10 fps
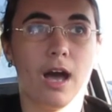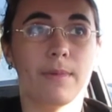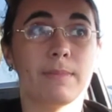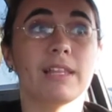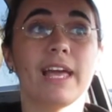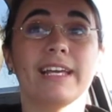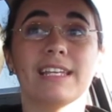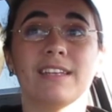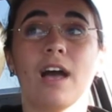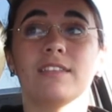Um, and my leg
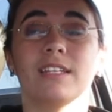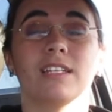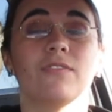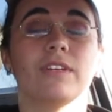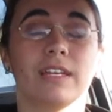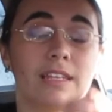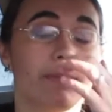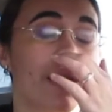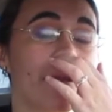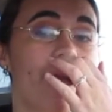has gotten significantly
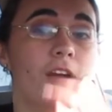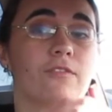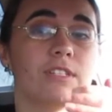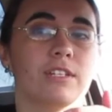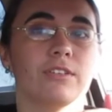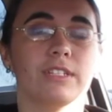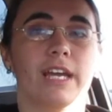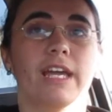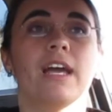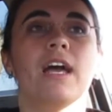better every single
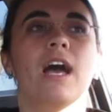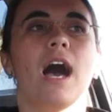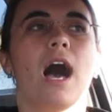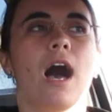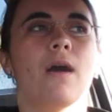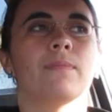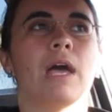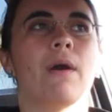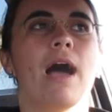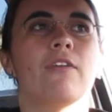day. Um,
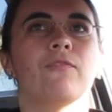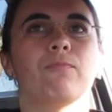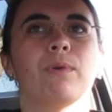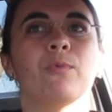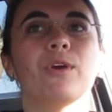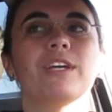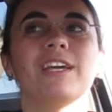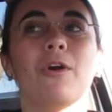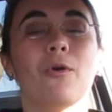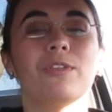now I've been
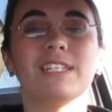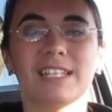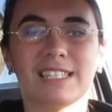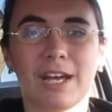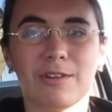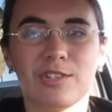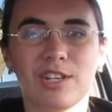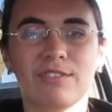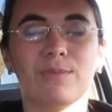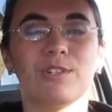working only six hour
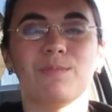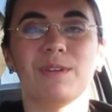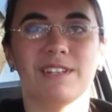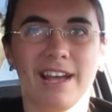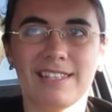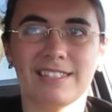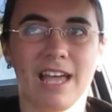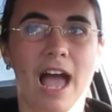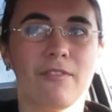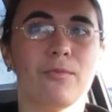shifts, which has been nice because
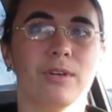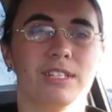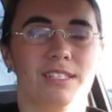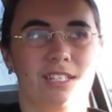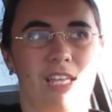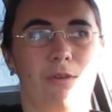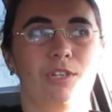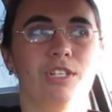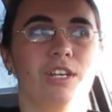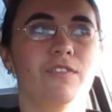I haven't worked a six
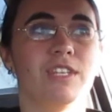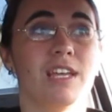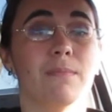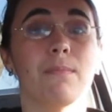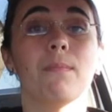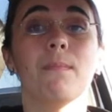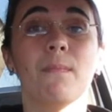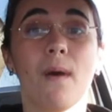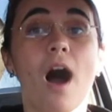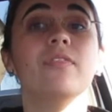hour shift in
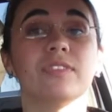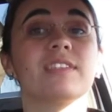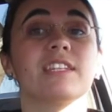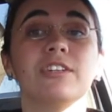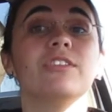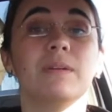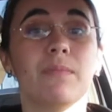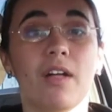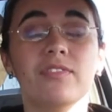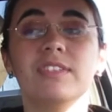months, literally
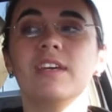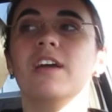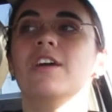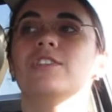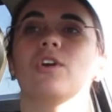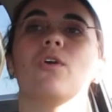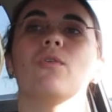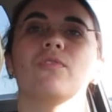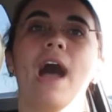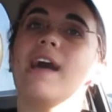months.
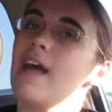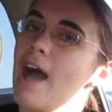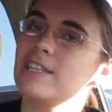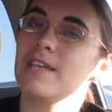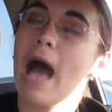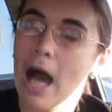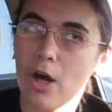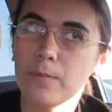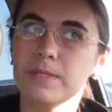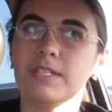So that has
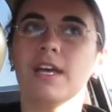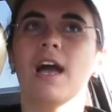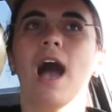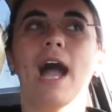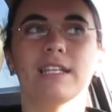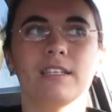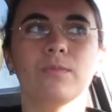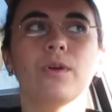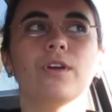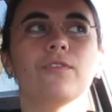helped. I
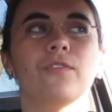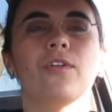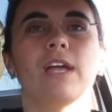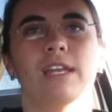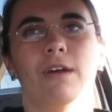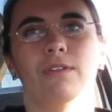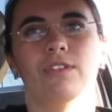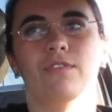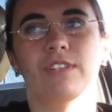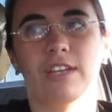did work a full eight hour
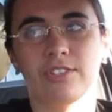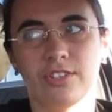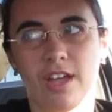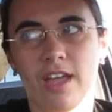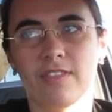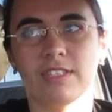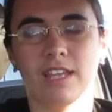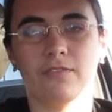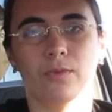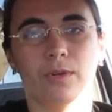shift yesterday. This is
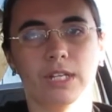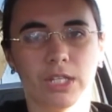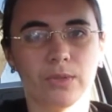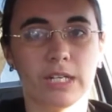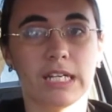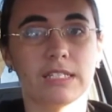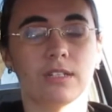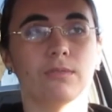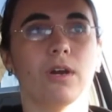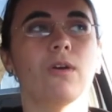after working three days
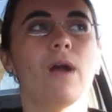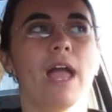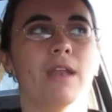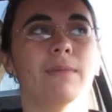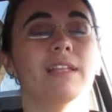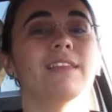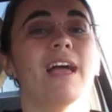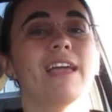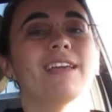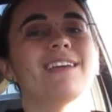in a row and my
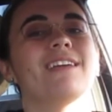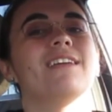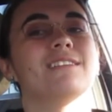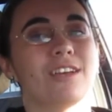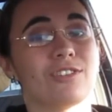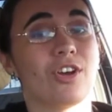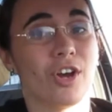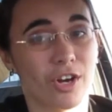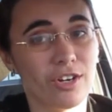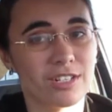leg does
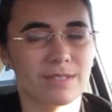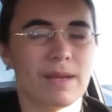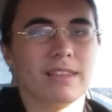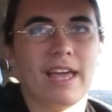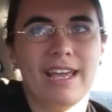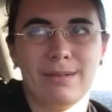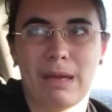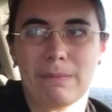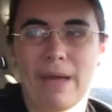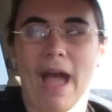hurt. It's my leg and
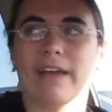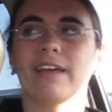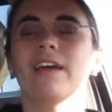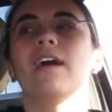my back.